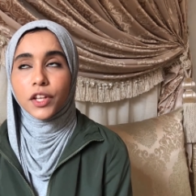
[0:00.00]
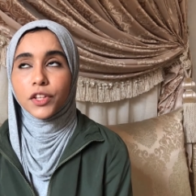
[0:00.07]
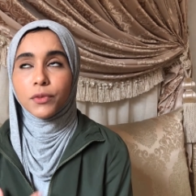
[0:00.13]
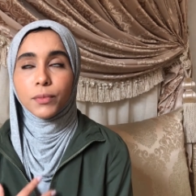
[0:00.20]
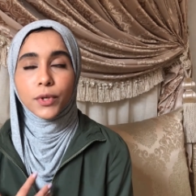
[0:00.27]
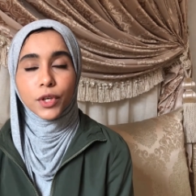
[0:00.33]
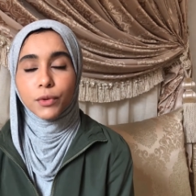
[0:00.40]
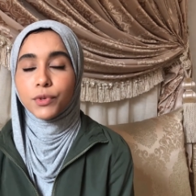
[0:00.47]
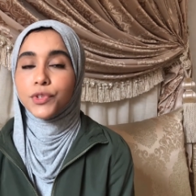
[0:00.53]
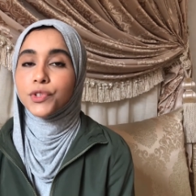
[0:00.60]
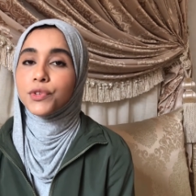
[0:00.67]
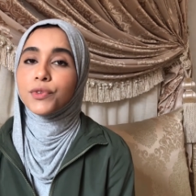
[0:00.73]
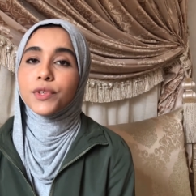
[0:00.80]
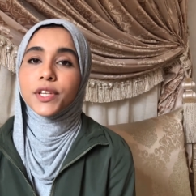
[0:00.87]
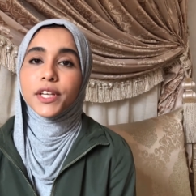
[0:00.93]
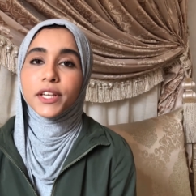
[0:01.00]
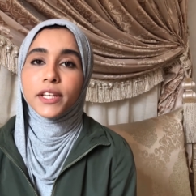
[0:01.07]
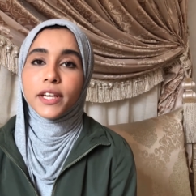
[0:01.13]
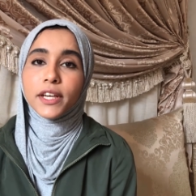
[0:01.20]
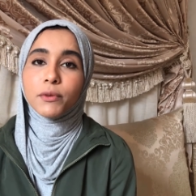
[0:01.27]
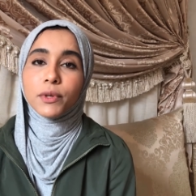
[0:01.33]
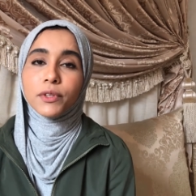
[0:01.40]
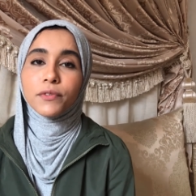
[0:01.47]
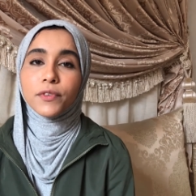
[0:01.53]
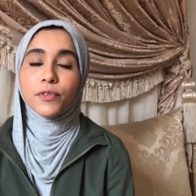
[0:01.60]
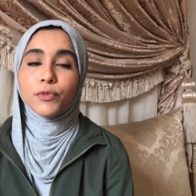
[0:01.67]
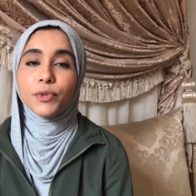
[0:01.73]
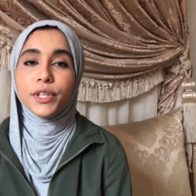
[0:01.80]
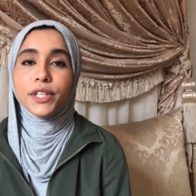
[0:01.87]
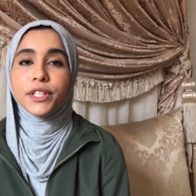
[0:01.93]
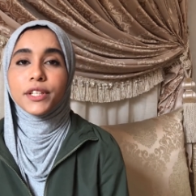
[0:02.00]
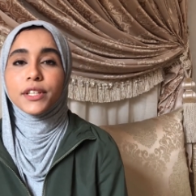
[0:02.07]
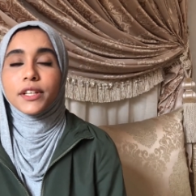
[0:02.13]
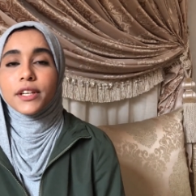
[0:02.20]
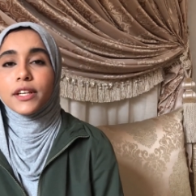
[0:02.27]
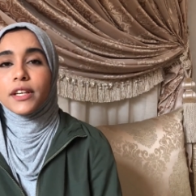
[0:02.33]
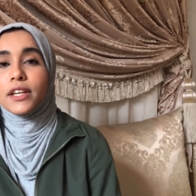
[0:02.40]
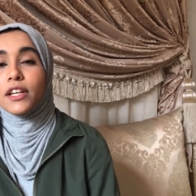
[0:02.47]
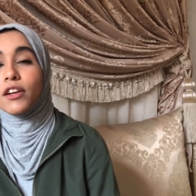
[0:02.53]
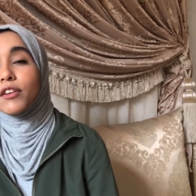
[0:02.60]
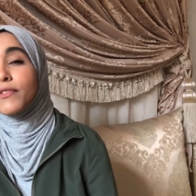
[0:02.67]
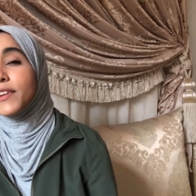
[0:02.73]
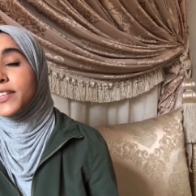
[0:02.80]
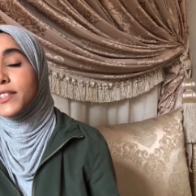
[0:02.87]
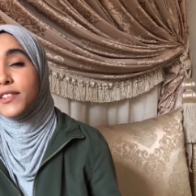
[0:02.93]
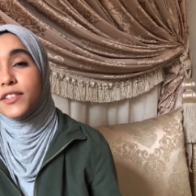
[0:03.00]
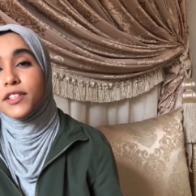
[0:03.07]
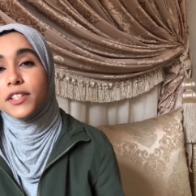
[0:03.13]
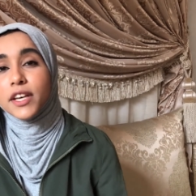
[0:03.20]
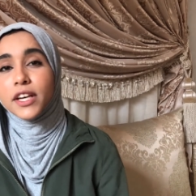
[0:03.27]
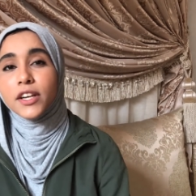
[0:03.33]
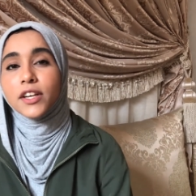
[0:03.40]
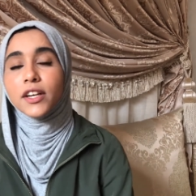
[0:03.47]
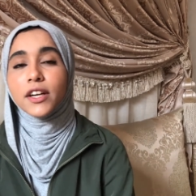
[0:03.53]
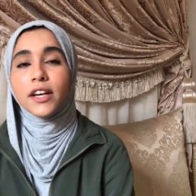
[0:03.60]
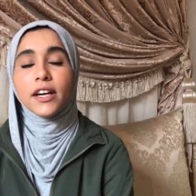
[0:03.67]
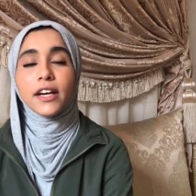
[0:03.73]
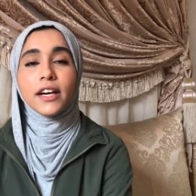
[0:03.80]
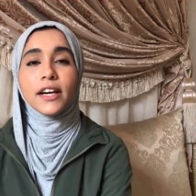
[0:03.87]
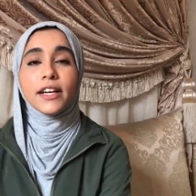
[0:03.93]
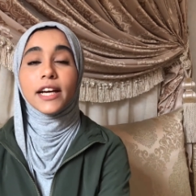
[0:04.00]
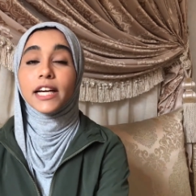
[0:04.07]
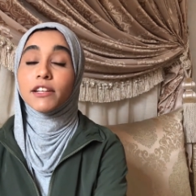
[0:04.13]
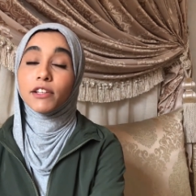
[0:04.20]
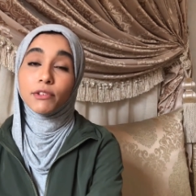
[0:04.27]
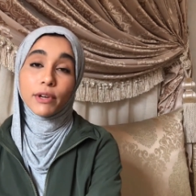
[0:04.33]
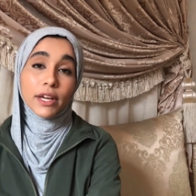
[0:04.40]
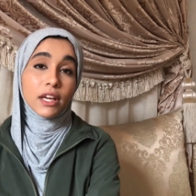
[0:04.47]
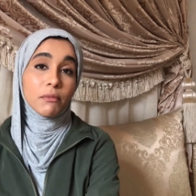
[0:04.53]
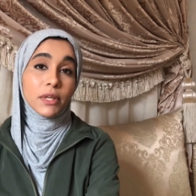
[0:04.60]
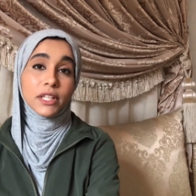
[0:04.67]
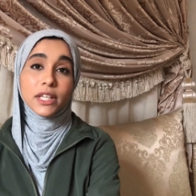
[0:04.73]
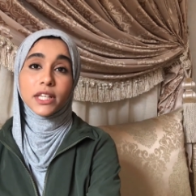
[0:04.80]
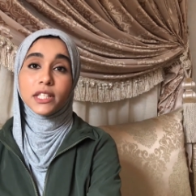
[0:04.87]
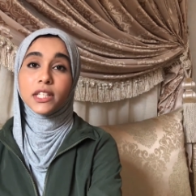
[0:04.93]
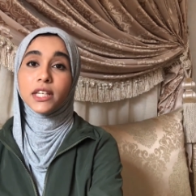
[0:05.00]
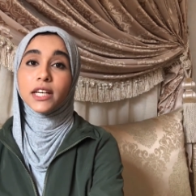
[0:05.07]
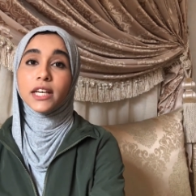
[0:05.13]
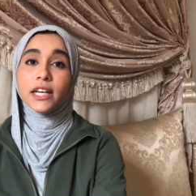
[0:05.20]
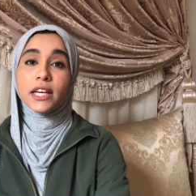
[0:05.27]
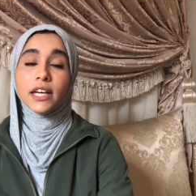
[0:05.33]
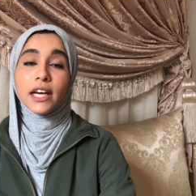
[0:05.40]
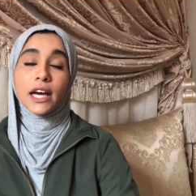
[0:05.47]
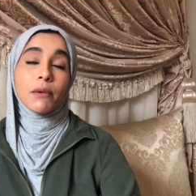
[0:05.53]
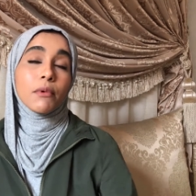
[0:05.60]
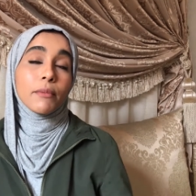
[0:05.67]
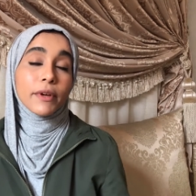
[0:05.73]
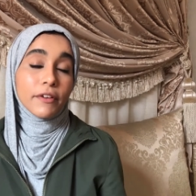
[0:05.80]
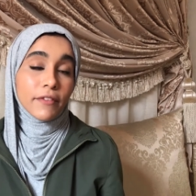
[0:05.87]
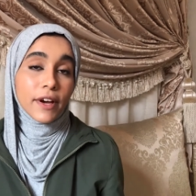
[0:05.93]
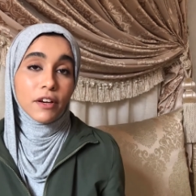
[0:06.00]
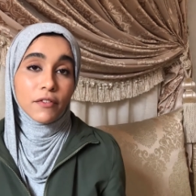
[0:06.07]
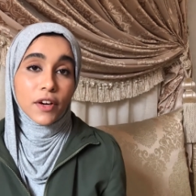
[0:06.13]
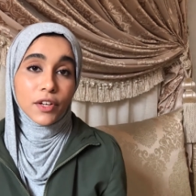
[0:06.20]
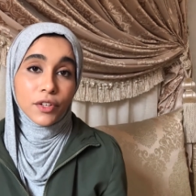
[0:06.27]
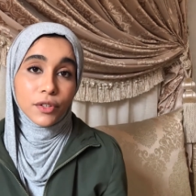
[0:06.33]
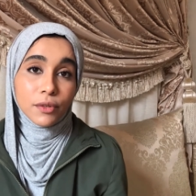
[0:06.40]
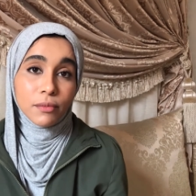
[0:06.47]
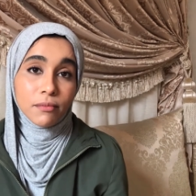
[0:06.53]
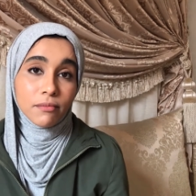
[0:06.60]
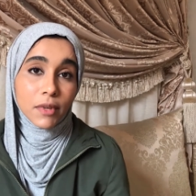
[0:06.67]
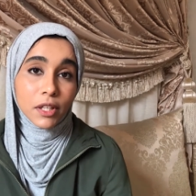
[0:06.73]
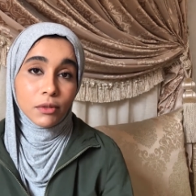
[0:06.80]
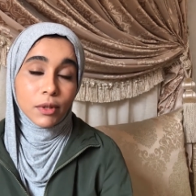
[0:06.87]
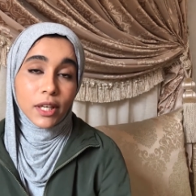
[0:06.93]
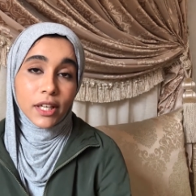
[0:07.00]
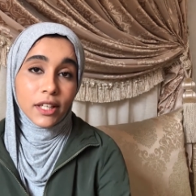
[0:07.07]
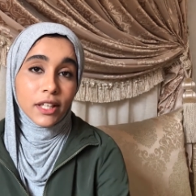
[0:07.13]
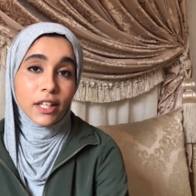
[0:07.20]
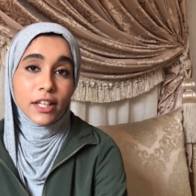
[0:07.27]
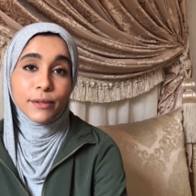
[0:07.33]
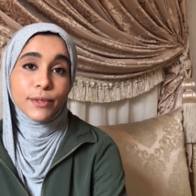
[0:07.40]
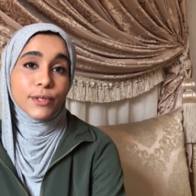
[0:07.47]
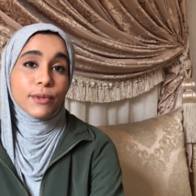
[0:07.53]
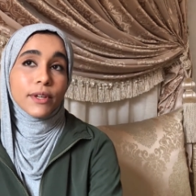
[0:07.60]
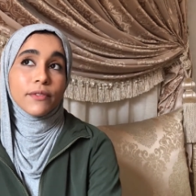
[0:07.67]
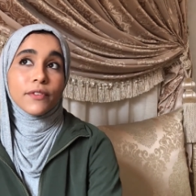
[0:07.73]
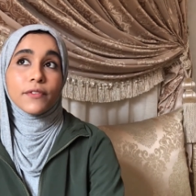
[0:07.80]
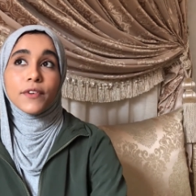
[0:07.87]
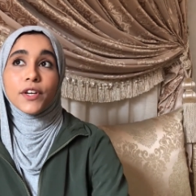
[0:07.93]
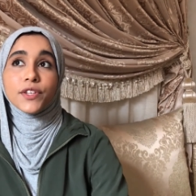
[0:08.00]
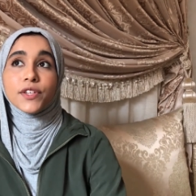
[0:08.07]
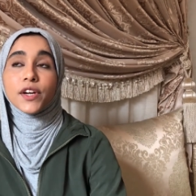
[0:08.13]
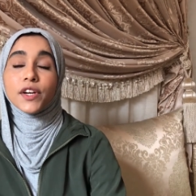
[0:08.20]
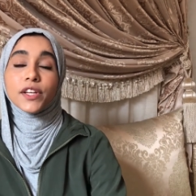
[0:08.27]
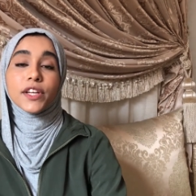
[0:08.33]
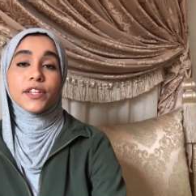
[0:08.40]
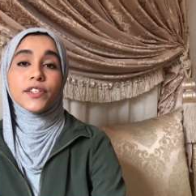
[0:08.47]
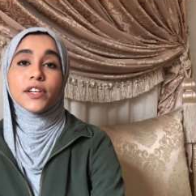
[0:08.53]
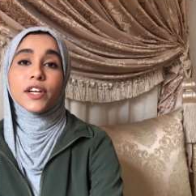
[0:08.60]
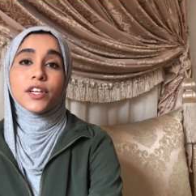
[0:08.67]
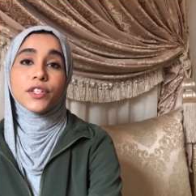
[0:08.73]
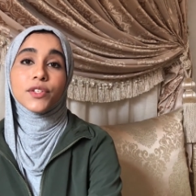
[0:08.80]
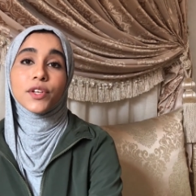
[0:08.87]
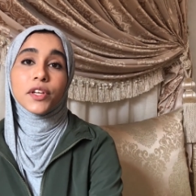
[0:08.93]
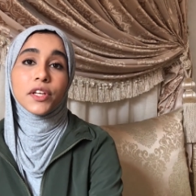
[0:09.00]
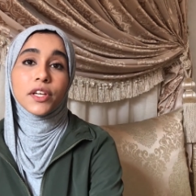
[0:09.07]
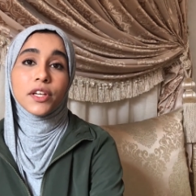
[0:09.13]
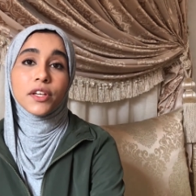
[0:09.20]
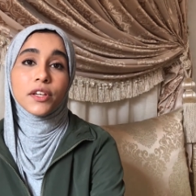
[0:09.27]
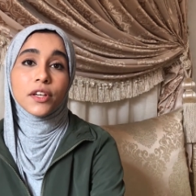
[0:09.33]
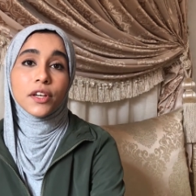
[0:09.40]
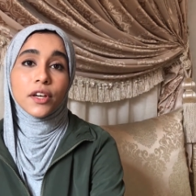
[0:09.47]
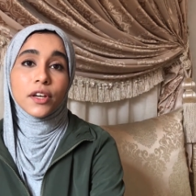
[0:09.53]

The book was truly a wonderful read, a lot of lessons in there. I highly recommend it. I'm a big fan of Ando, by the way. He was one of the first architects I got to study